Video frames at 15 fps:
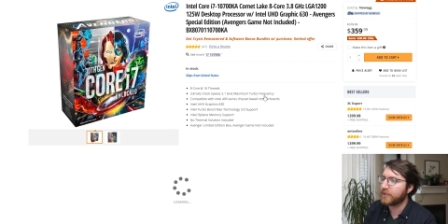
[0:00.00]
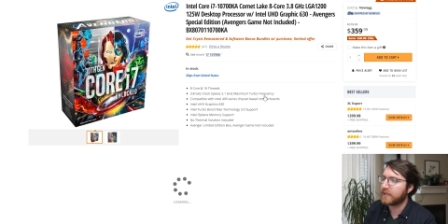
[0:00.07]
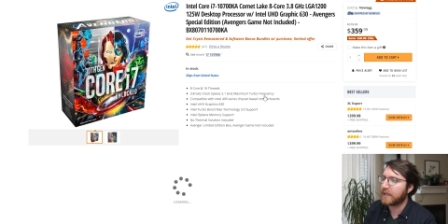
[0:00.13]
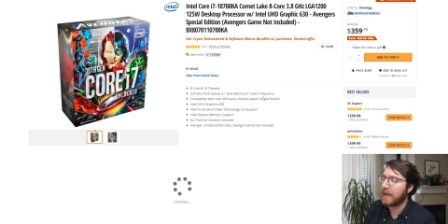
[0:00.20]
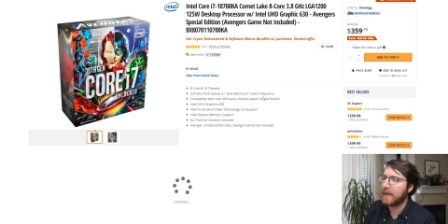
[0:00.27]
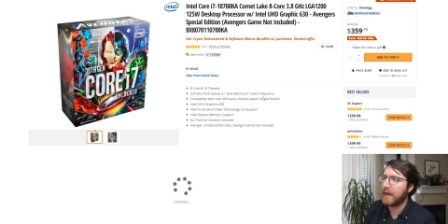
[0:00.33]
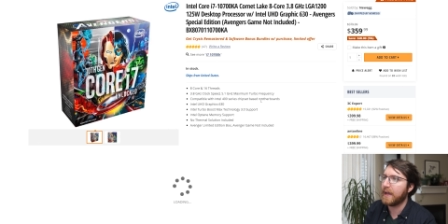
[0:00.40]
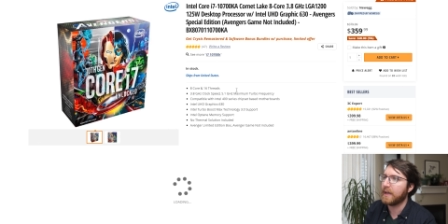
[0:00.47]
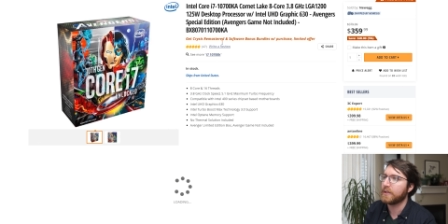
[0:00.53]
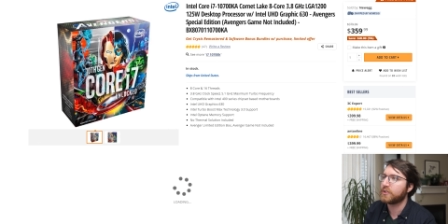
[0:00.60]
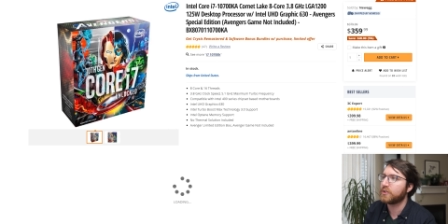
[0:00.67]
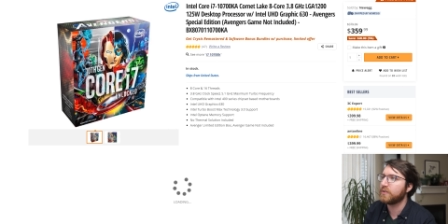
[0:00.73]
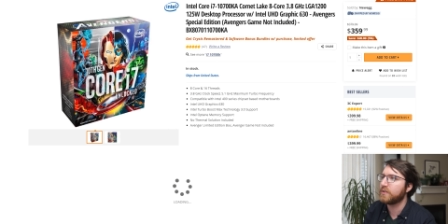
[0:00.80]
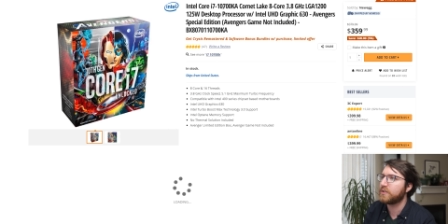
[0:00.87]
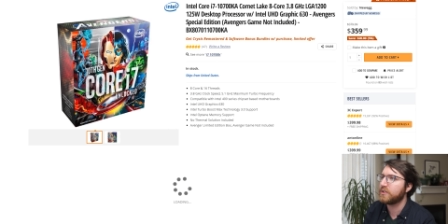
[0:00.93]
a KA.
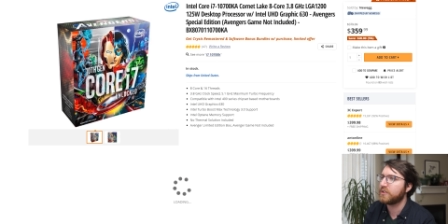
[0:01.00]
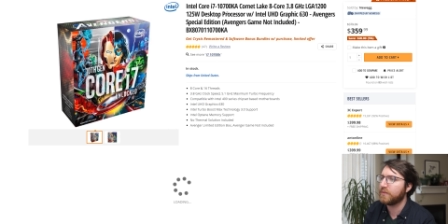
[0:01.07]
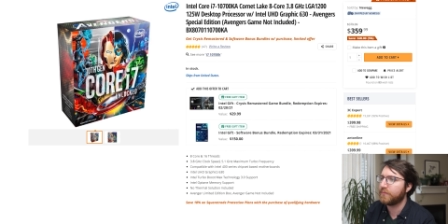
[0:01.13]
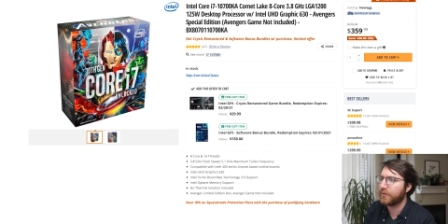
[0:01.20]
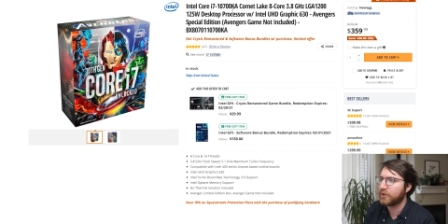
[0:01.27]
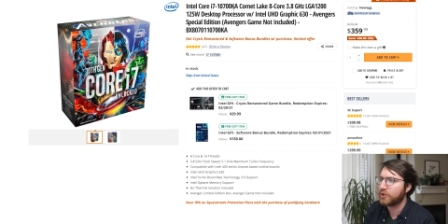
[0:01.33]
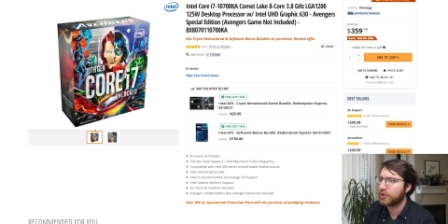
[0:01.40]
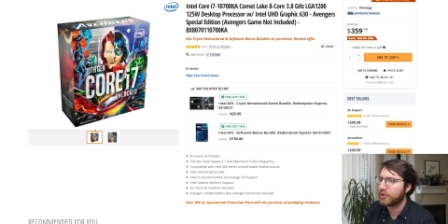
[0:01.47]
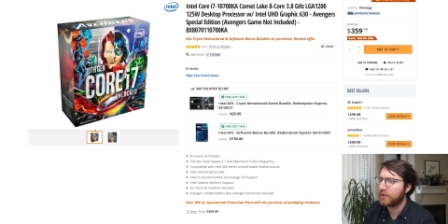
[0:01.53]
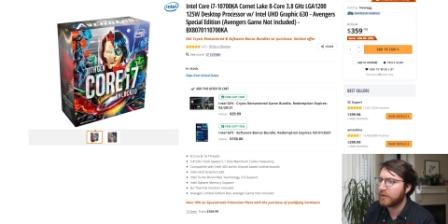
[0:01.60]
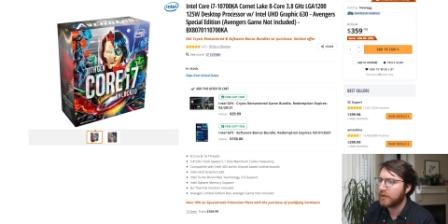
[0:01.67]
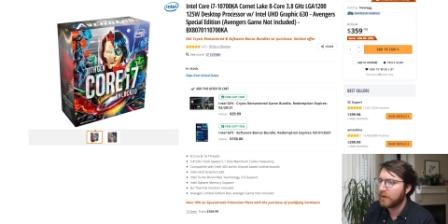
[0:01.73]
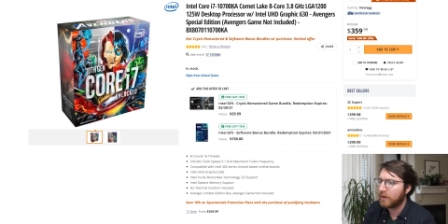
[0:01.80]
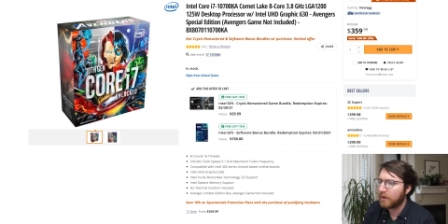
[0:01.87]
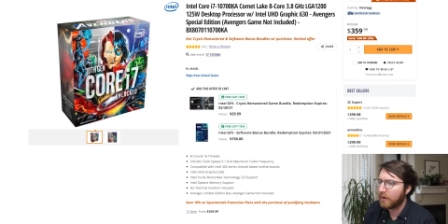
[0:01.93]
So this is a
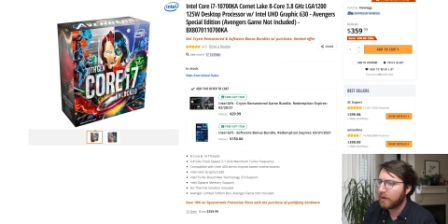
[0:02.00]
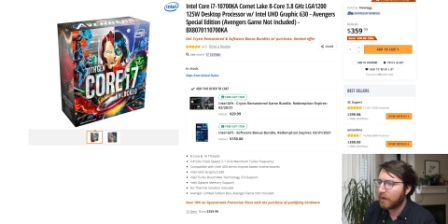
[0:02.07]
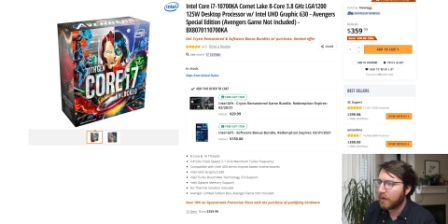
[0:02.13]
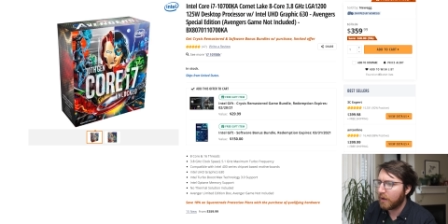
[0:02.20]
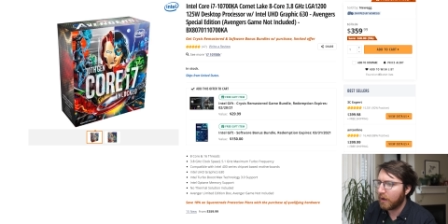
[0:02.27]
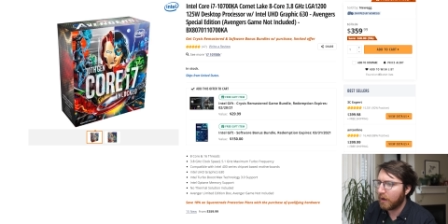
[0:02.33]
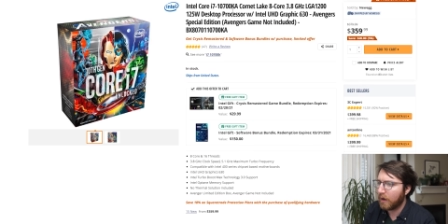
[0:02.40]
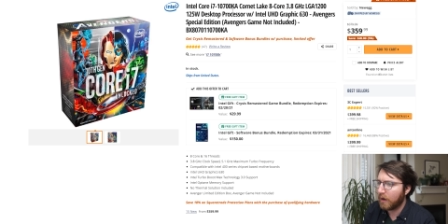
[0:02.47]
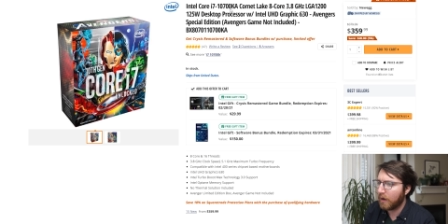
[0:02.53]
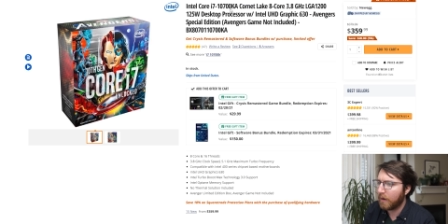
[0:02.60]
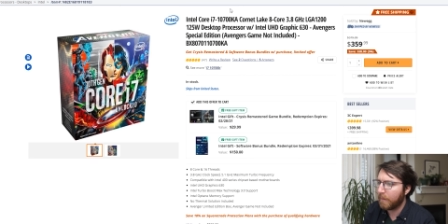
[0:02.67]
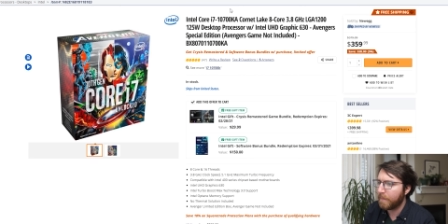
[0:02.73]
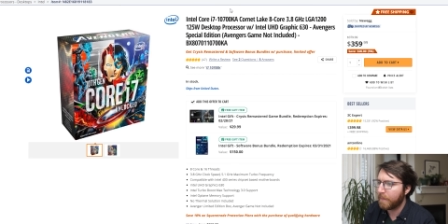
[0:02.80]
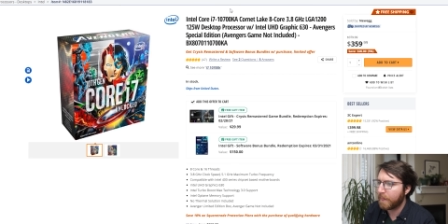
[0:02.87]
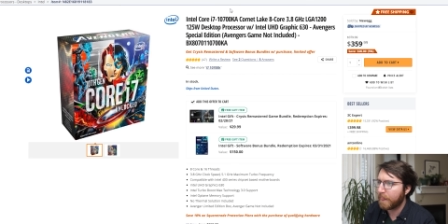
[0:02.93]
version...
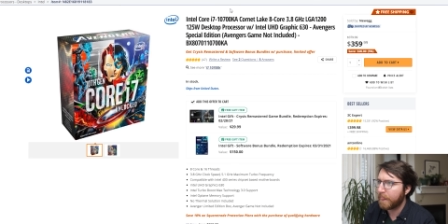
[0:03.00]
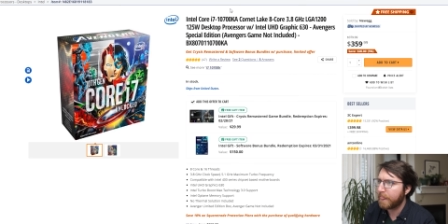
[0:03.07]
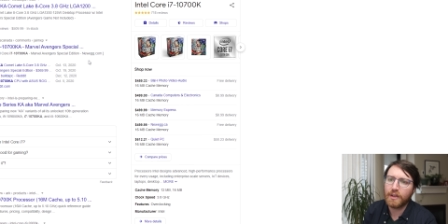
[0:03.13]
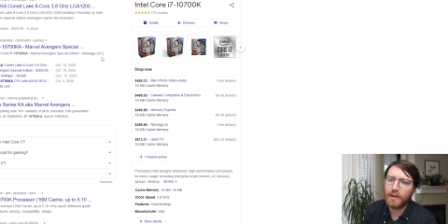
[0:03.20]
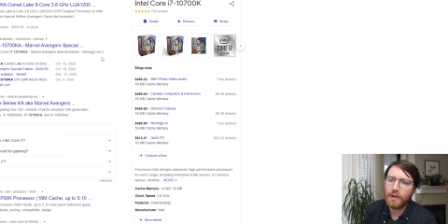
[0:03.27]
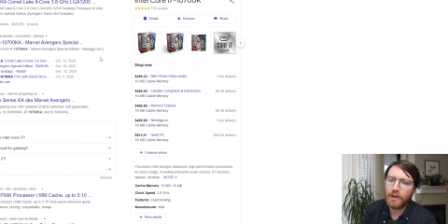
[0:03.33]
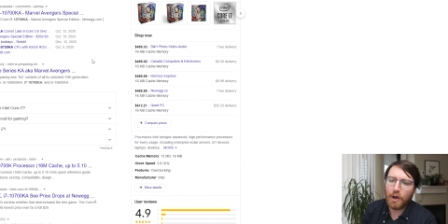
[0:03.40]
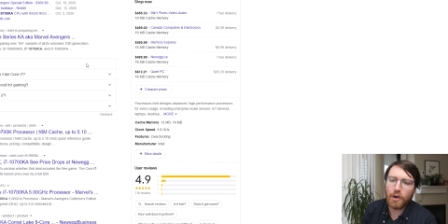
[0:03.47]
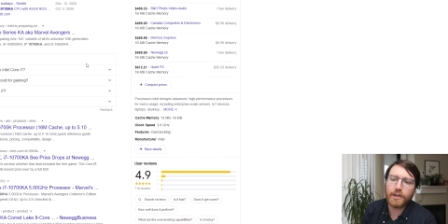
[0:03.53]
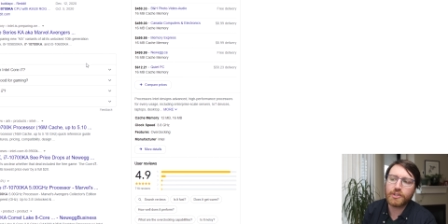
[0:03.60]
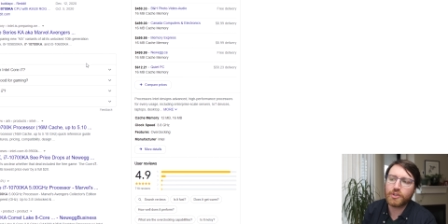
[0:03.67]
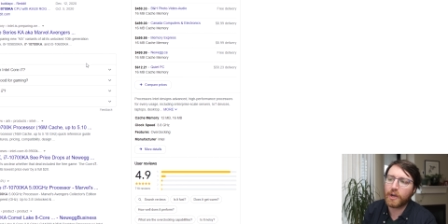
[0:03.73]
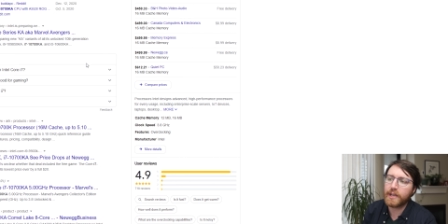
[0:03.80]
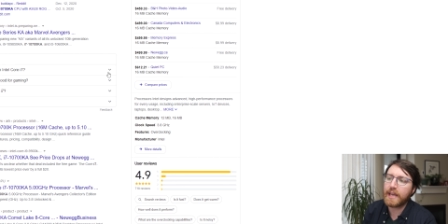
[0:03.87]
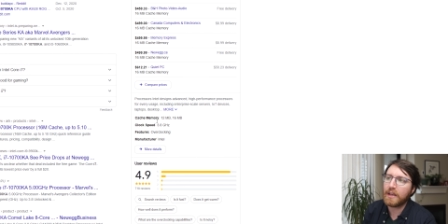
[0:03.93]
Um, okay,
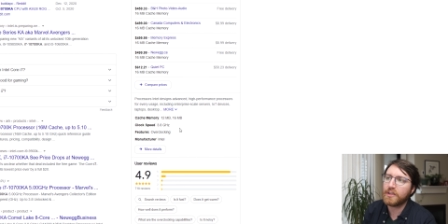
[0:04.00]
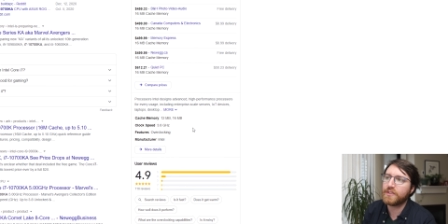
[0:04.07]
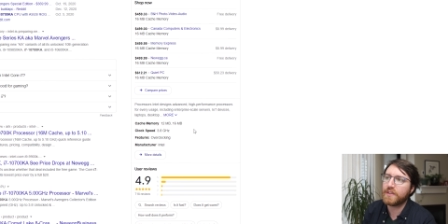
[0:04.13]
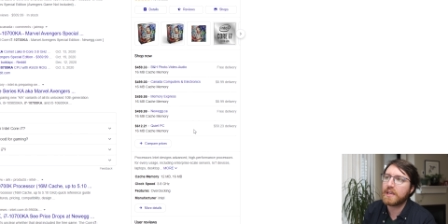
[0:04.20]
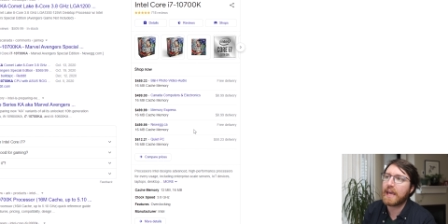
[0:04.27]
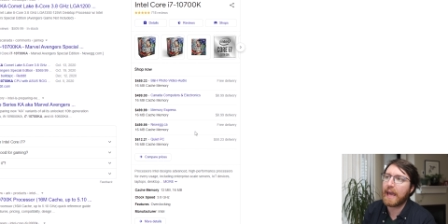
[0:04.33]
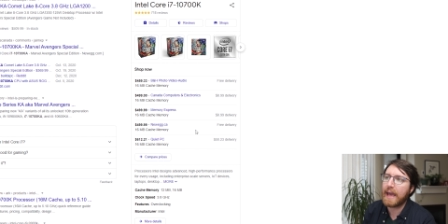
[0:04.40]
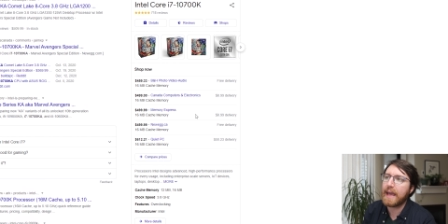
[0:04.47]
so I guess the KA